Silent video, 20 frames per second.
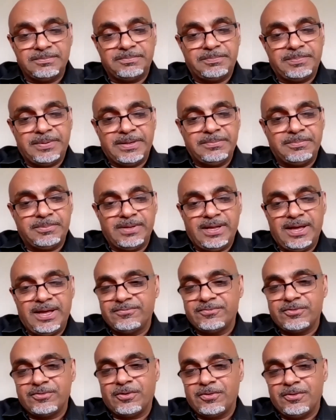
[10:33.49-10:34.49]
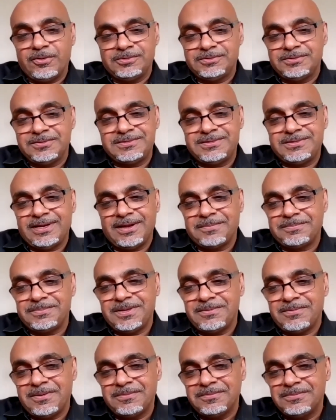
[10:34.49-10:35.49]
people have gone on to set up
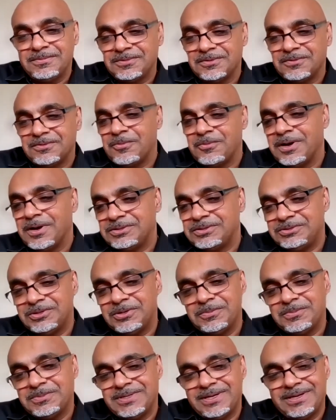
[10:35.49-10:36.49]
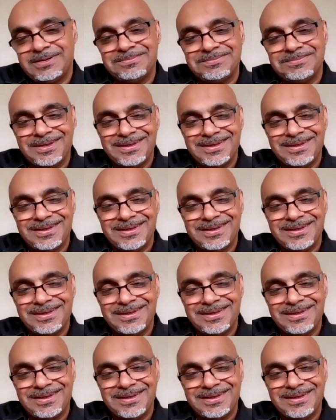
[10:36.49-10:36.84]
their own sort of workshops and